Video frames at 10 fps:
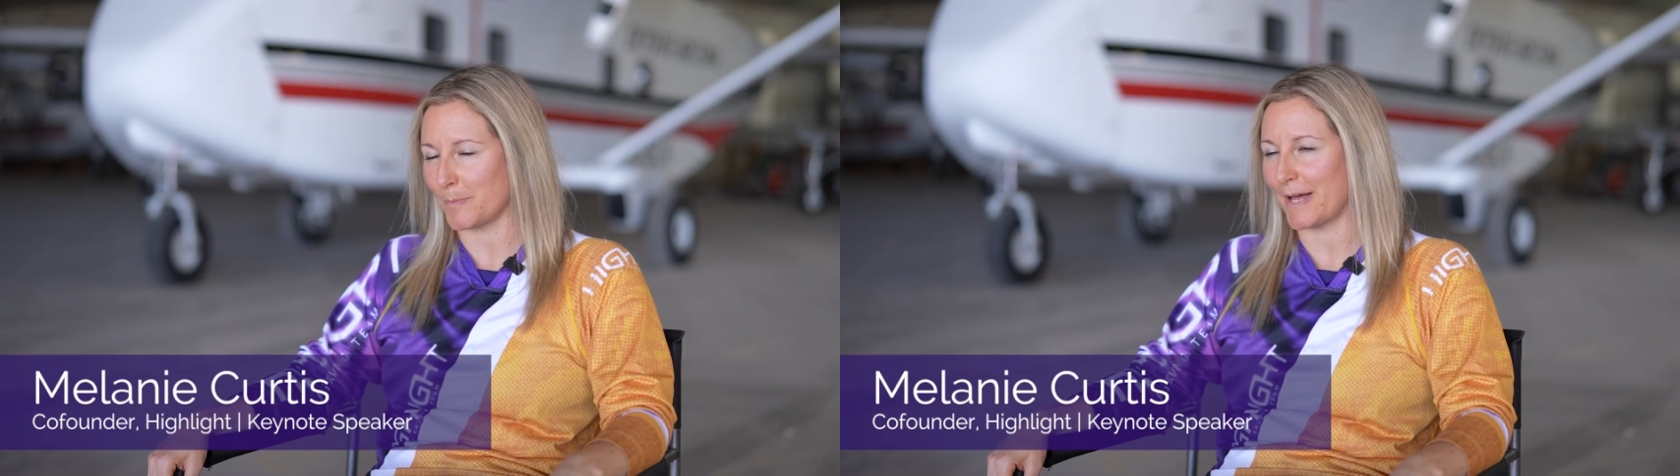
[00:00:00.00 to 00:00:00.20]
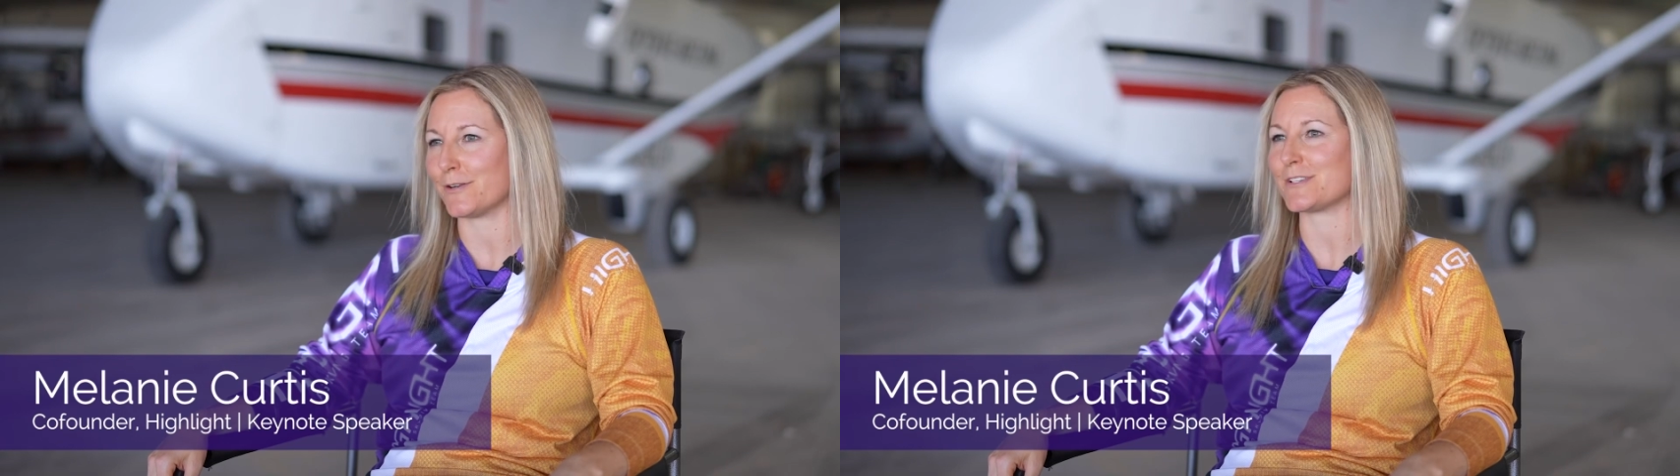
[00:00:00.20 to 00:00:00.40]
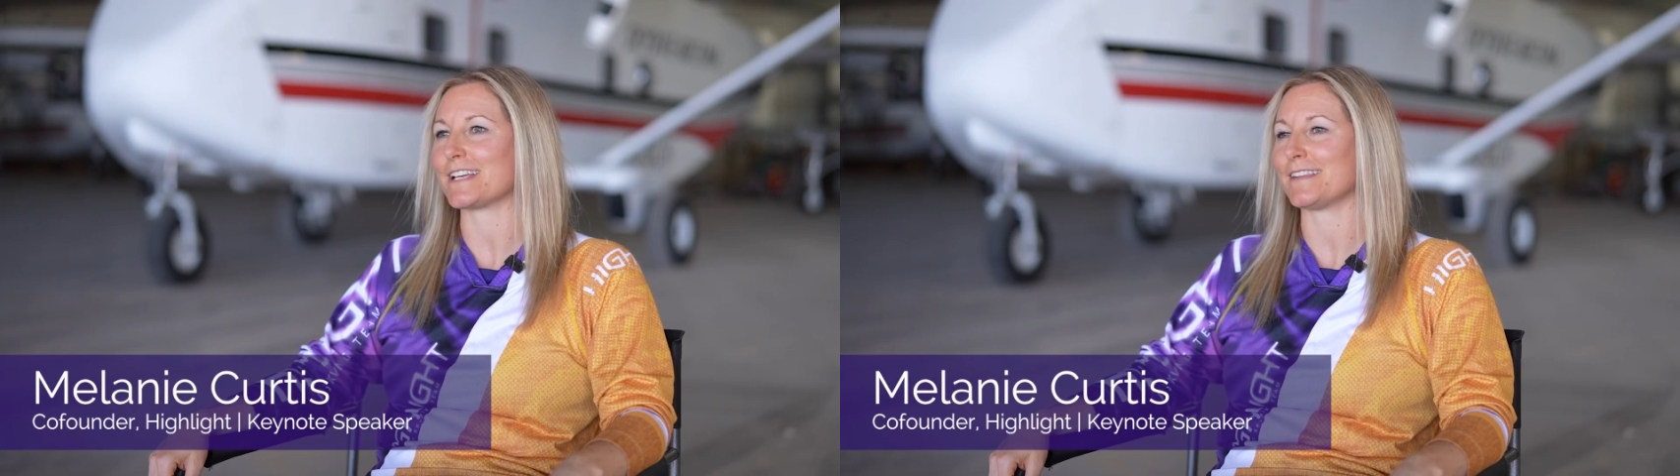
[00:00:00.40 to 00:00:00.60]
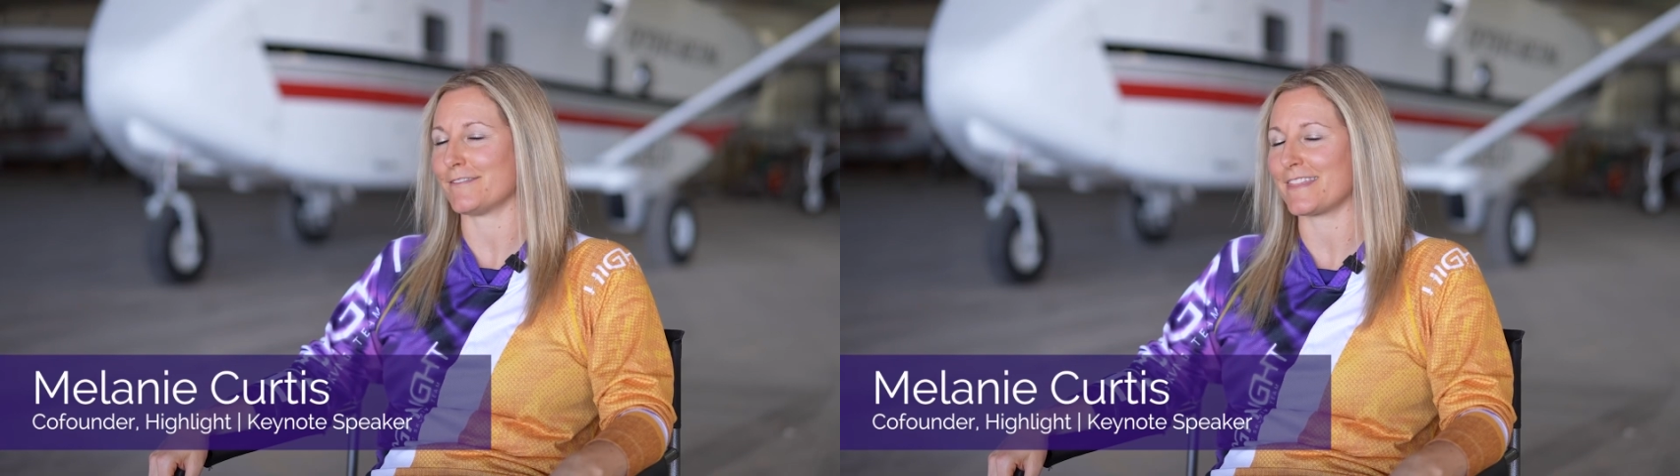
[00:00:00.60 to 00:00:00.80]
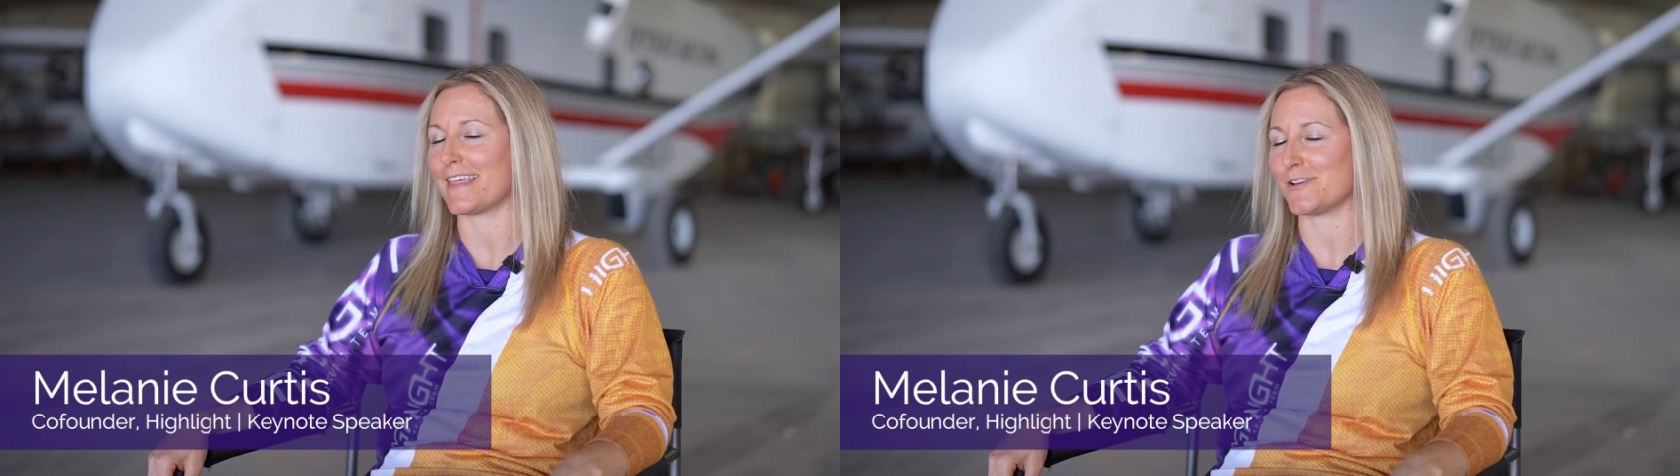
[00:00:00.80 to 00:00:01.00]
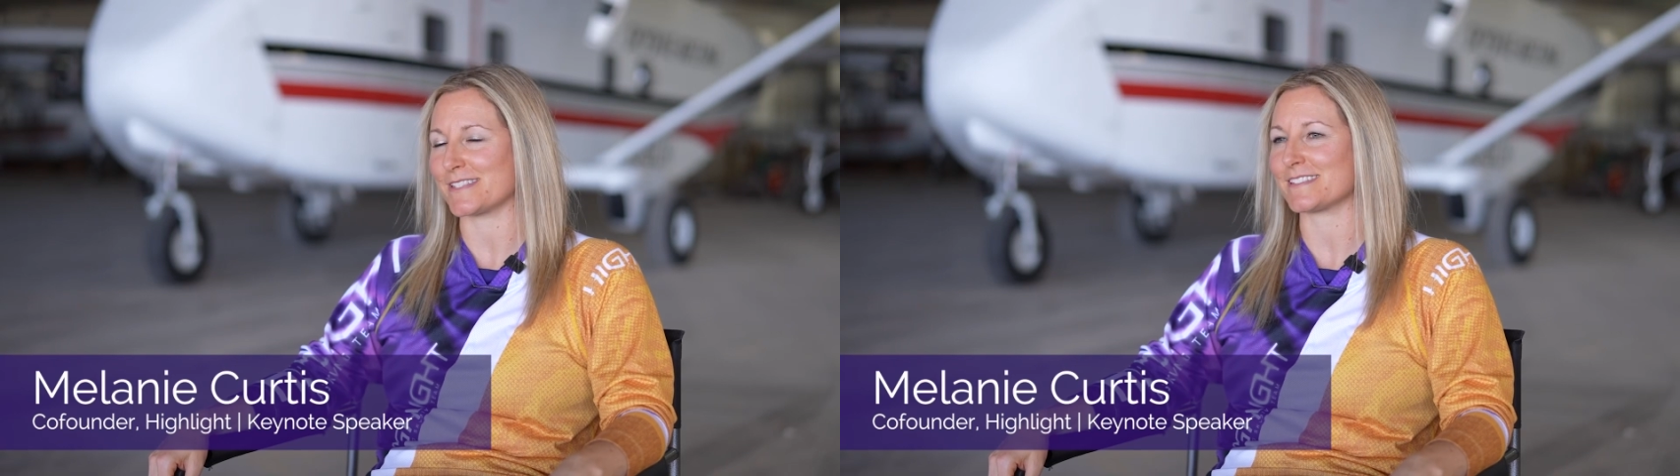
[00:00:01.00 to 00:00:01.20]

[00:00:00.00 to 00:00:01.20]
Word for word: about 11,000